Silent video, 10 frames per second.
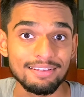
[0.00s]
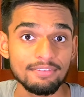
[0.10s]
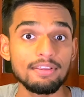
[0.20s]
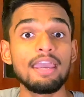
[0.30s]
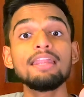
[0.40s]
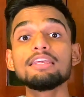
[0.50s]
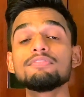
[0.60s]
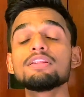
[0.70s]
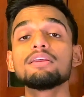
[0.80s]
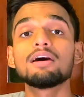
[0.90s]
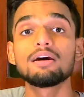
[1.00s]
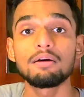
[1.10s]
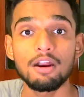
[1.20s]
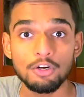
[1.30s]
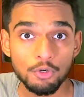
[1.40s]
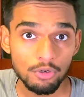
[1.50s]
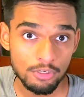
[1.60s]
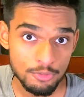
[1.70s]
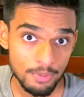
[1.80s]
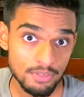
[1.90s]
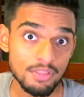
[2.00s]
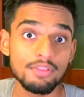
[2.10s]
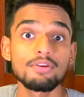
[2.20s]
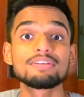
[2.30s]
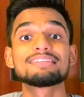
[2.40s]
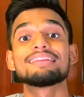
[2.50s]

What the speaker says: this, and even hardcore conspiracy theorists